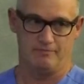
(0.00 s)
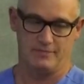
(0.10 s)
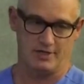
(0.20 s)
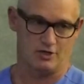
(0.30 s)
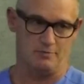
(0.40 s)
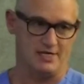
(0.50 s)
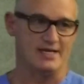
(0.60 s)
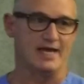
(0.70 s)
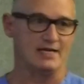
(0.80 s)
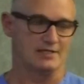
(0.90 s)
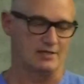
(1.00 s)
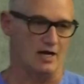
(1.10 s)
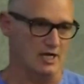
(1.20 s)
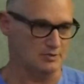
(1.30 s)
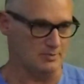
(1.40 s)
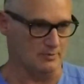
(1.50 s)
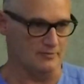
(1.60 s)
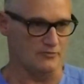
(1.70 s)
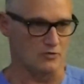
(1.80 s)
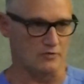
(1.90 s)
it could be days in the hospital
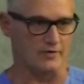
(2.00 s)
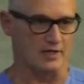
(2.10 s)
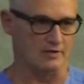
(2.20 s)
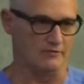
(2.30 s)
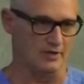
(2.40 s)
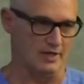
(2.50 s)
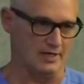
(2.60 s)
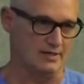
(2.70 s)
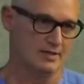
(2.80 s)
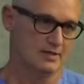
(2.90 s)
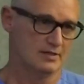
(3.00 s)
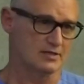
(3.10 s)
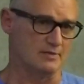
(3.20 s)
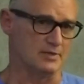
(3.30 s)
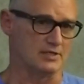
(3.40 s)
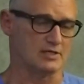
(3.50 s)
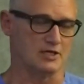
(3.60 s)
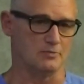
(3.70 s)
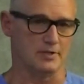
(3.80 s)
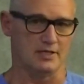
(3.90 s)
before we finally ventilate some of these
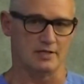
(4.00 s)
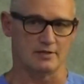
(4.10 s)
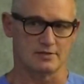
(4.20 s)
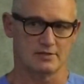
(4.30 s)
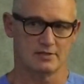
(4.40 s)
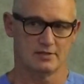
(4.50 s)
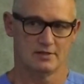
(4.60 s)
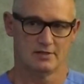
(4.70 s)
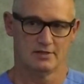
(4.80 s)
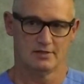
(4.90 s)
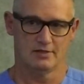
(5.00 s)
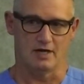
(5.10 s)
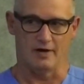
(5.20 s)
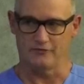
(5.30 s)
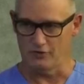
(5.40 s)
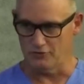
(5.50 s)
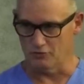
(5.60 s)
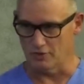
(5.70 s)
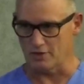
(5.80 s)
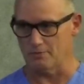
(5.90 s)
COPDers. Offload the
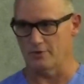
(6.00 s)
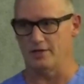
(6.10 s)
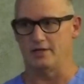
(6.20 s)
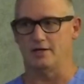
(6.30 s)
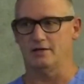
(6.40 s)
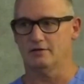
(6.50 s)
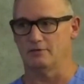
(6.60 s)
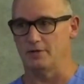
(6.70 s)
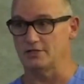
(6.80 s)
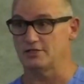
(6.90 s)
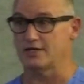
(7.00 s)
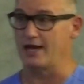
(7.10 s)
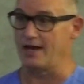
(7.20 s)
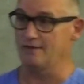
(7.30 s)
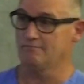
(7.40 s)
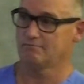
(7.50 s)
work of breathing the best you can.